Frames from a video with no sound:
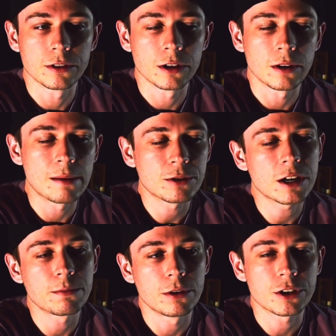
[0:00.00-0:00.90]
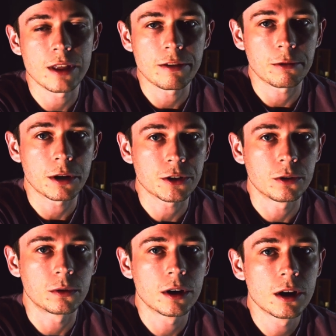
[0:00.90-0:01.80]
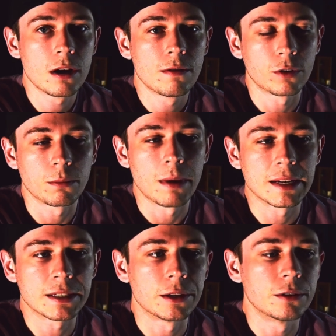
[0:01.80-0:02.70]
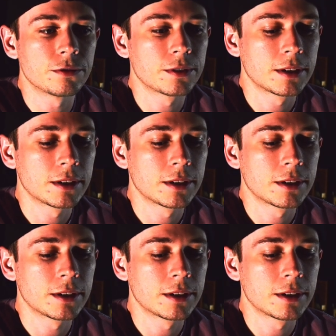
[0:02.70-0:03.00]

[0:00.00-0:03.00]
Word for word: So I'm trying to push that threshold for myself.